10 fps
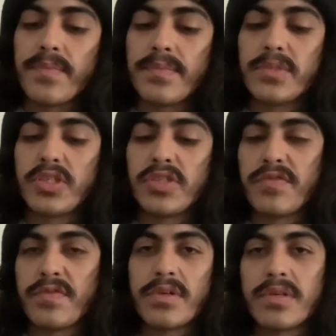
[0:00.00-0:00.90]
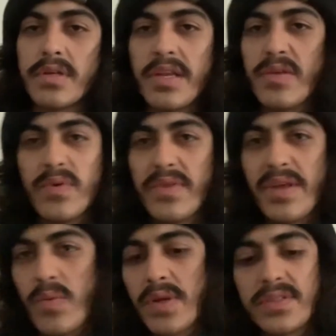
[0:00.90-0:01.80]
Just for anyone
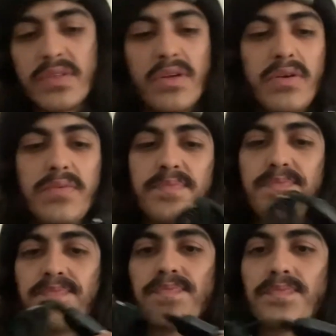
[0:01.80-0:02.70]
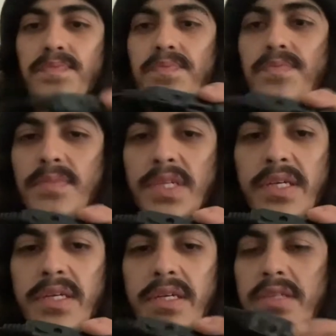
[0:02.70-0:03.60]
that wants to know, here
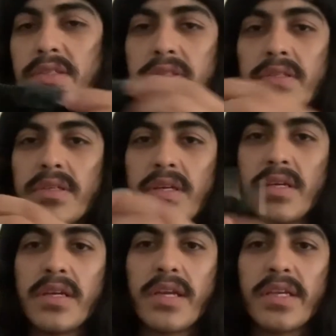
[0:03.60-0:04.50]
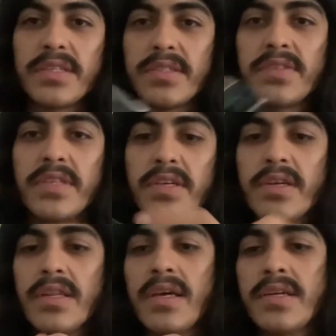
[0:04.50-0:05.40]
it is, connected to the cigarette
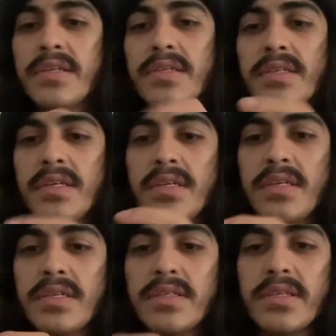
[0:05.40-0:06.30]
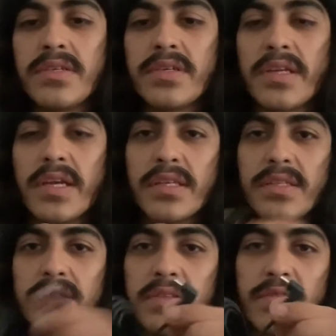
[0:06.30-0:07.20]
lighter, and then you connect it
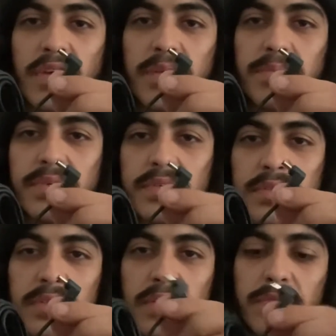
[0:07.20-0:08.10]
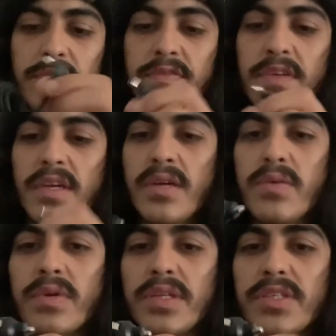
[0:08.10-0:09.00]
to the Viper itself,
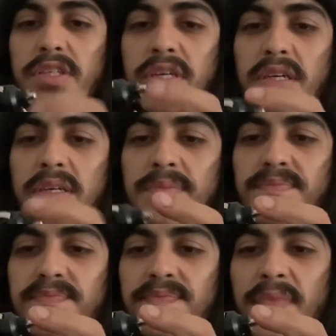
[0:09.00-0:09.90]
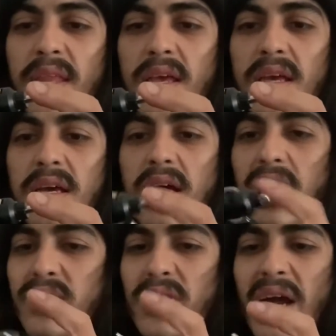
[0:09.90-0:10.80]
which I
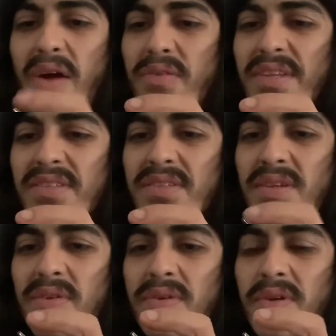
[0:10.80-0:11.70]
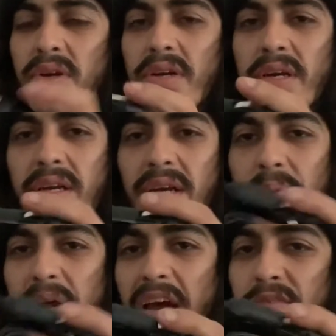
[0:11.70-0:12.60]
don't know how this is gonna, or I
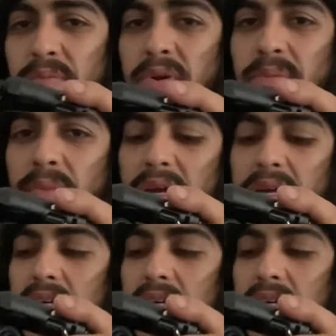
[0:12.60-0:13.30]
might have to put my